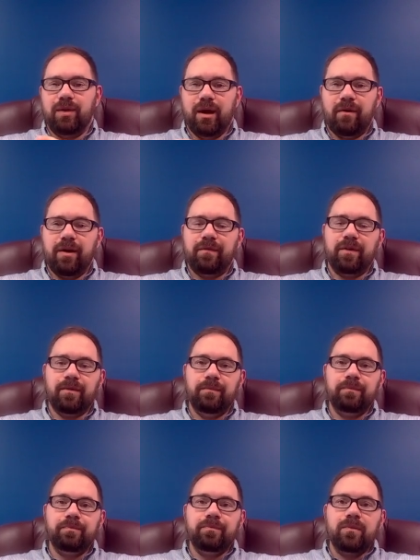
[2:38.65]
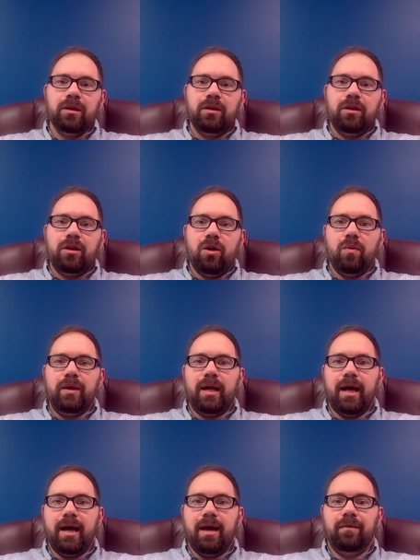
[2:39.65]
However, when
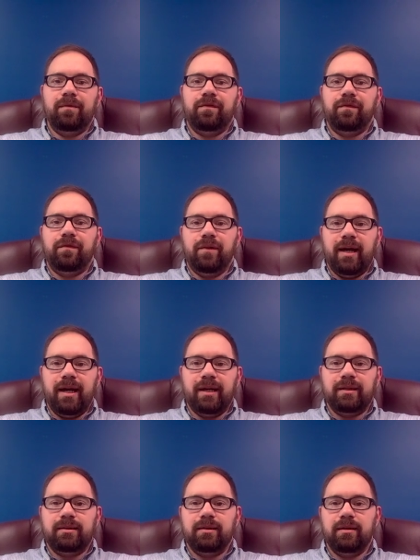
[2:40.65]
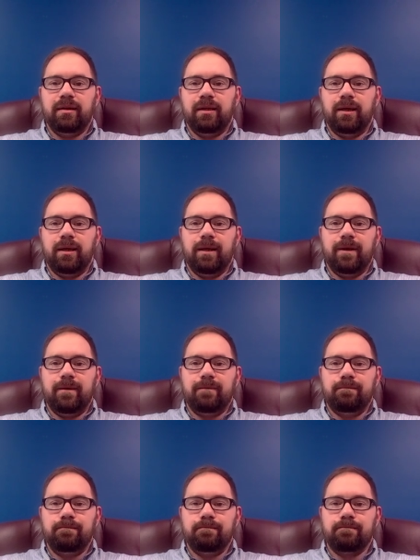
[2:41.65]
I reflect
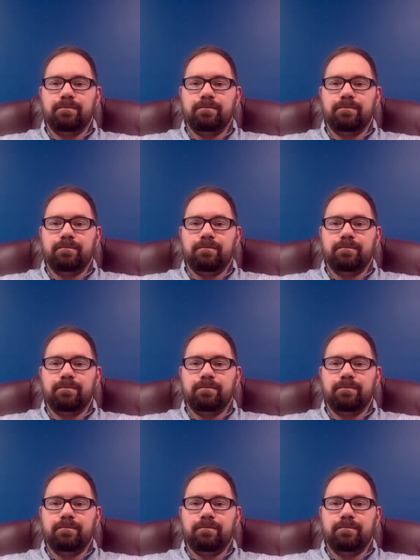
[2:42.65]
upon